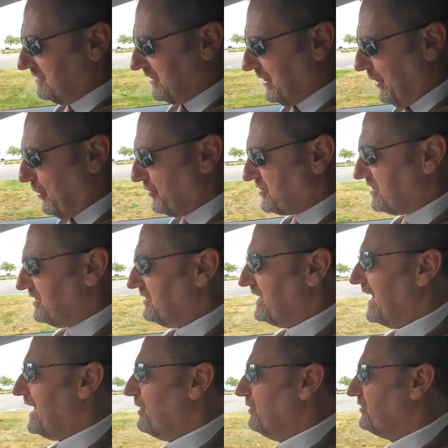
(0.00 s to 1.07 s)
clocks and
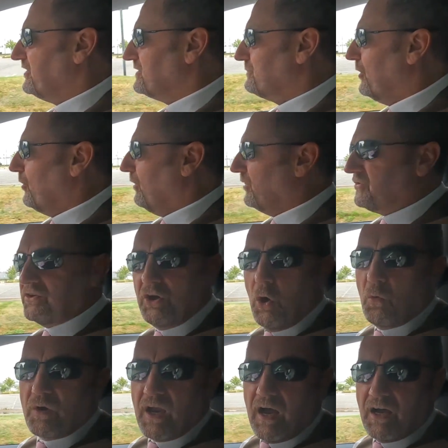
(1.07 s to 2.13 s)
dials. It's more
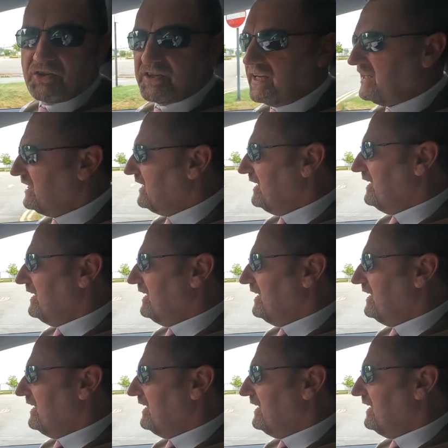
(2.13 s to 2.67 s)
go-karty,